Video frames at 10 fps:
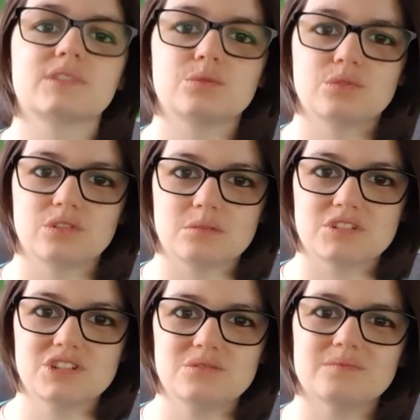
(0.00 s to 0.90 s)
Rule number
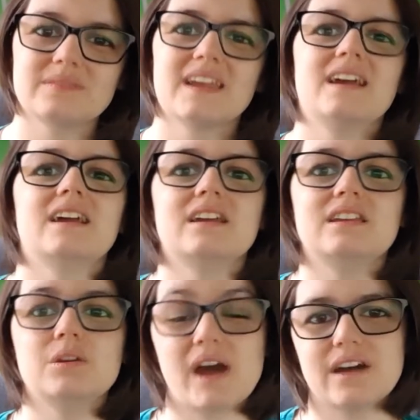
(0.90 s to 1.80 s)
2,
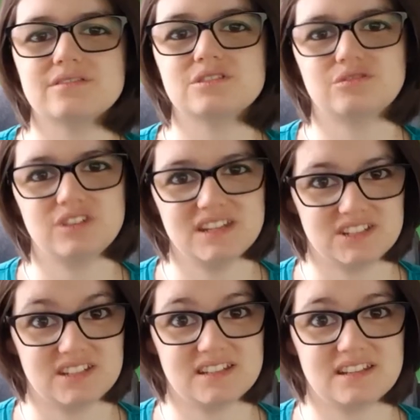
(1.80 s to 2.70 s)
you have to
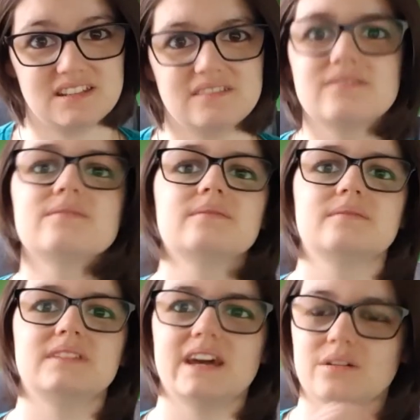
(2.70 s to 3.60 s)
finish it.
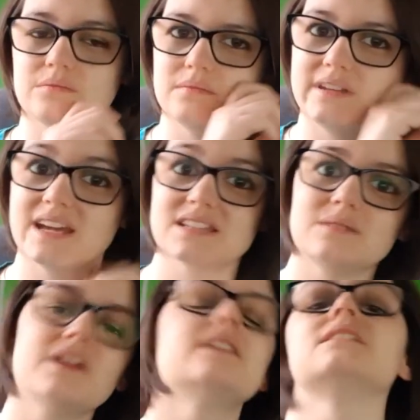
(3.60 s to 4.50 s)
Now, next
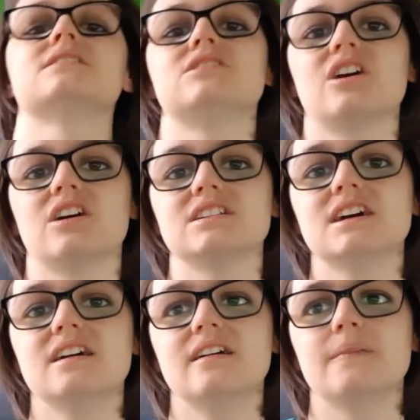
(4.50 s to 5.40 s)
to making a start,
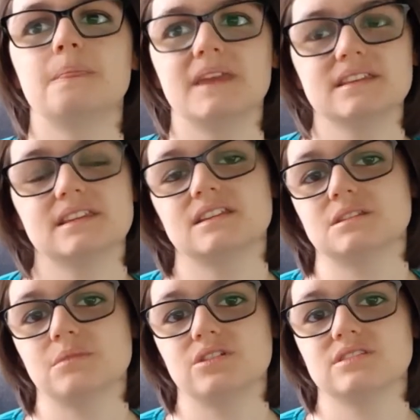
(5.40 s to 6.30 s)
this is
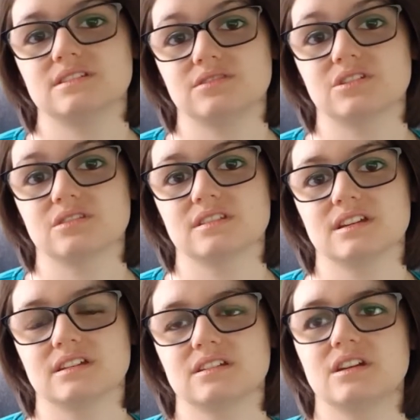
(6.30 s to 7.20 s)
the most difficult
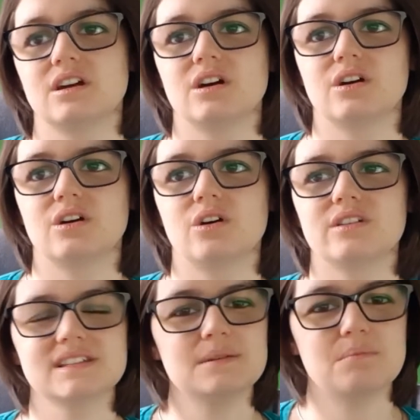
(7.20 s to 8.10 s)
thing.
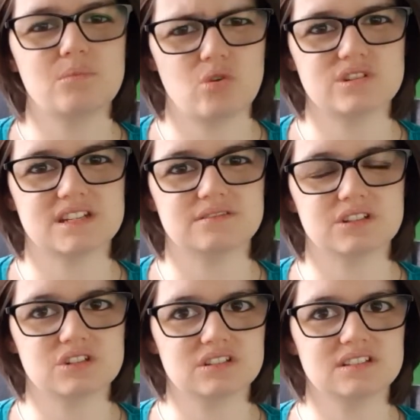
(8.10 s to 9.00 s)
Or is it more
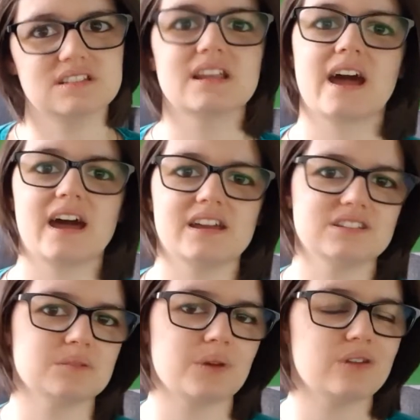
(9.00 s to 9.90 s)
difficult? I
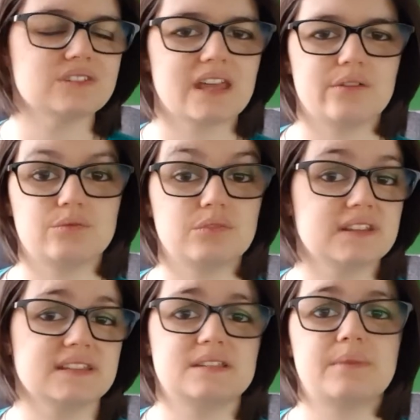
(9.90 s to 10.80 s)
suppose that
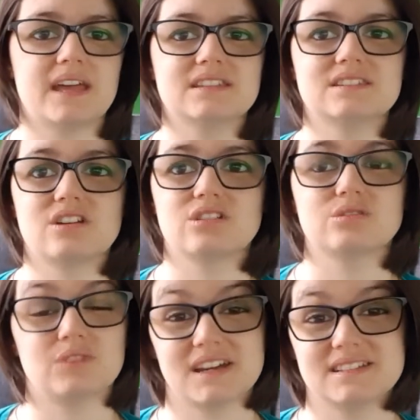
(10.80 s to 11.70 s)
really depends on
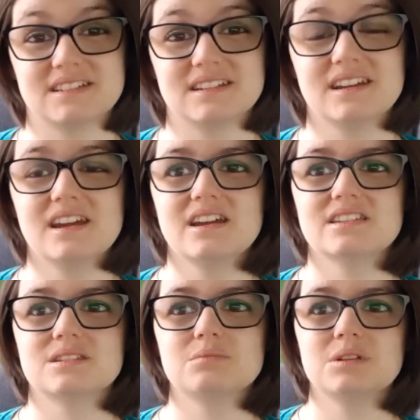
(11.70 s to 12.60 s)
the writer.
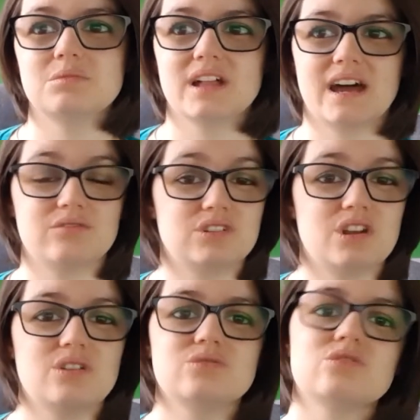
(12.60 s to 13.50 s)
Some people have
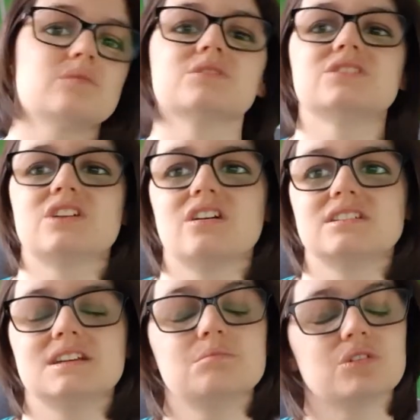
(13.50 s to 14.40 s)
no trouble
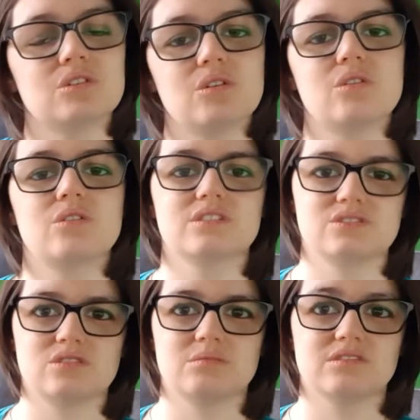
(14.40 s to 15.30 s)
starting, but all the
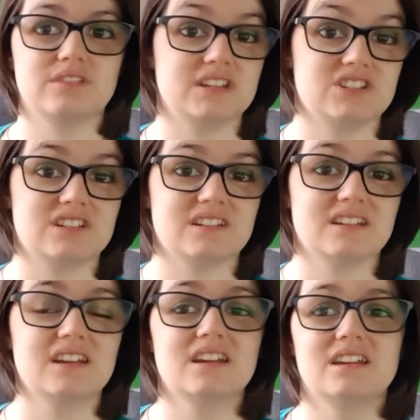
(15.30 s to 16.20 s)
trouble finishing.
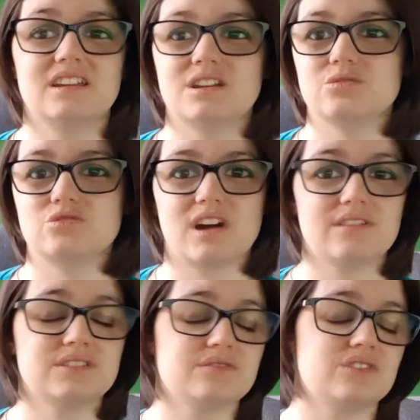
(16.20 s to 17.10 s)

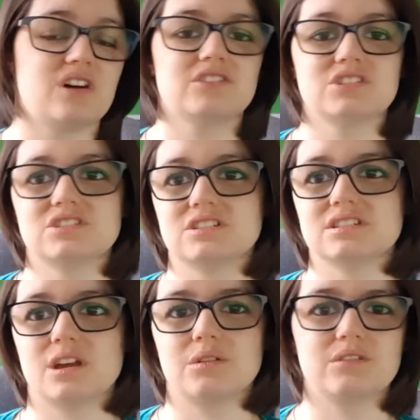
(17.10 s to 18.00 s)
Drafts of novels
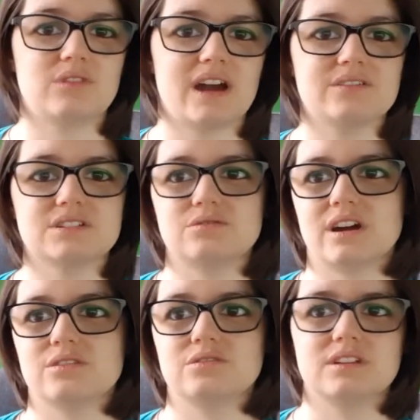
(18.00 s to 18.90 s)
just going round and
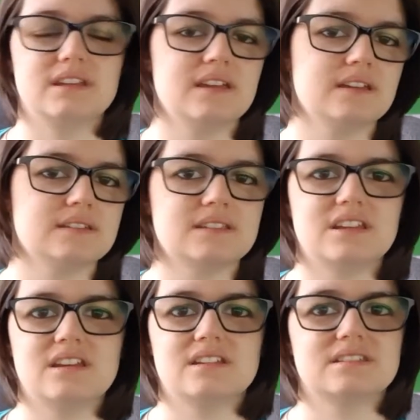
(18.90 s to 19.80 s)
round for years and
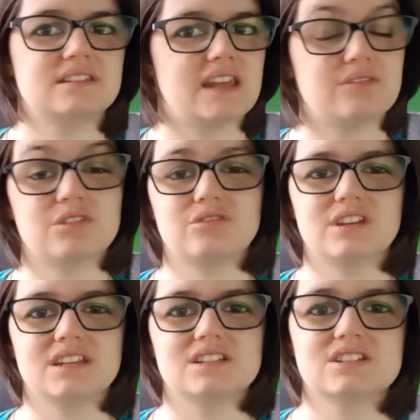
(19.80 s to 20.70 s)
years, never
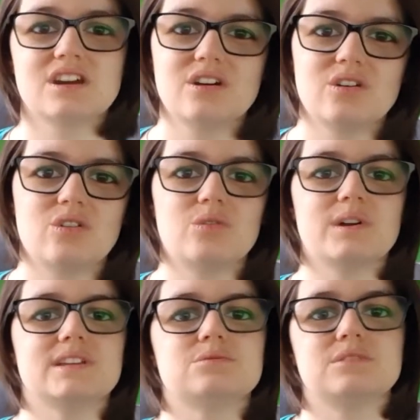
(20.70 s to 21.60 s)
finished,
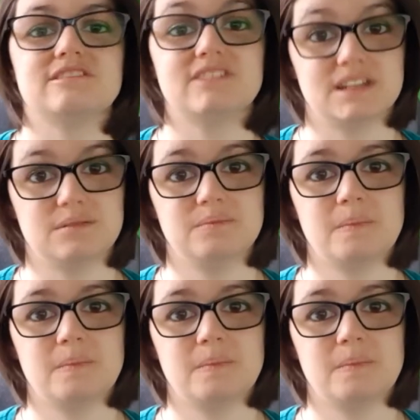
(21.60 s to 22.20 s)
always rewritten.